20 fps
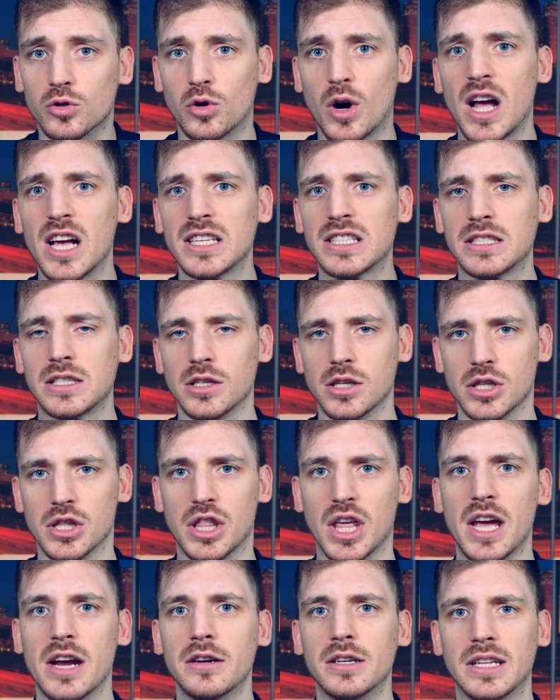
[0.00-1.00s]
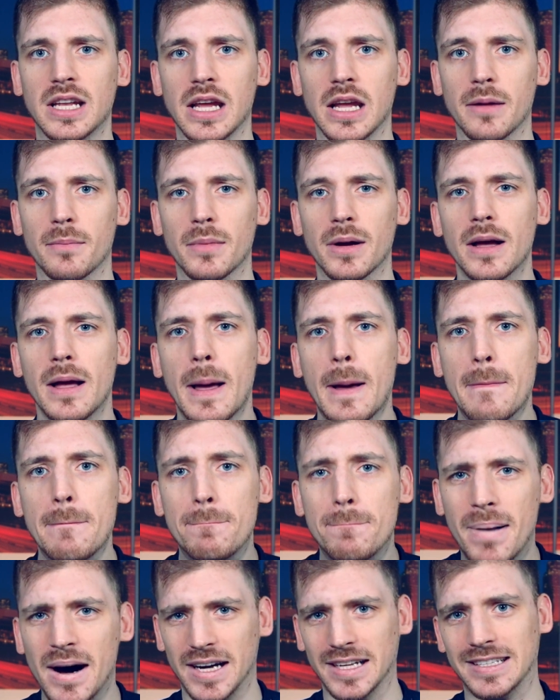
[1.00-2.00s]
trust their team,
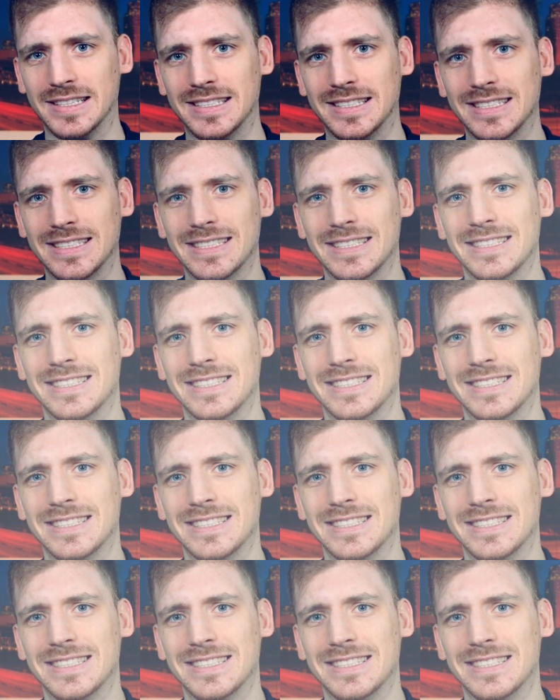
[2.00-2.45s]
but